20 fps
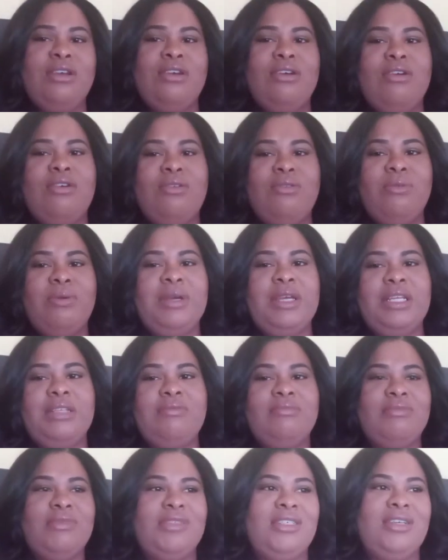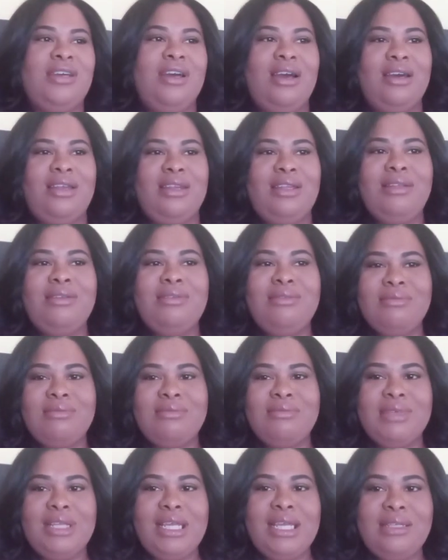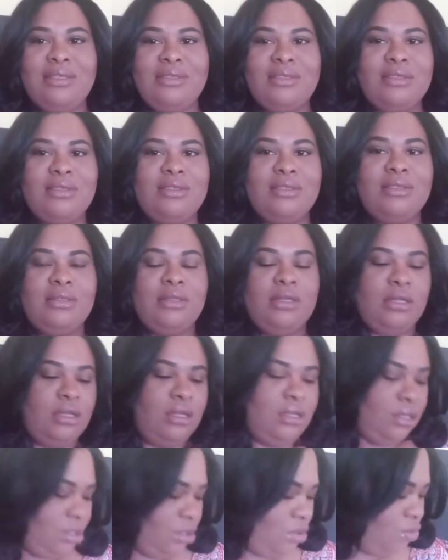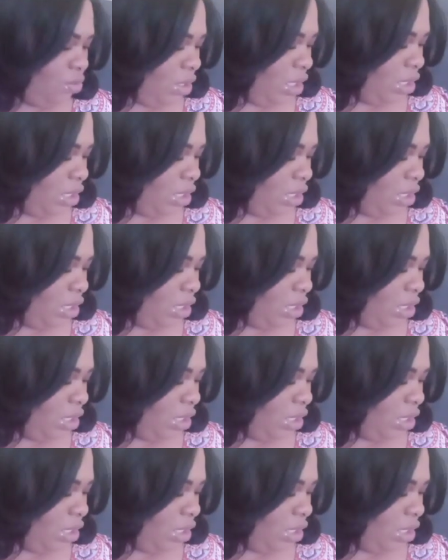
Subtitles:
can go with cutting lace. You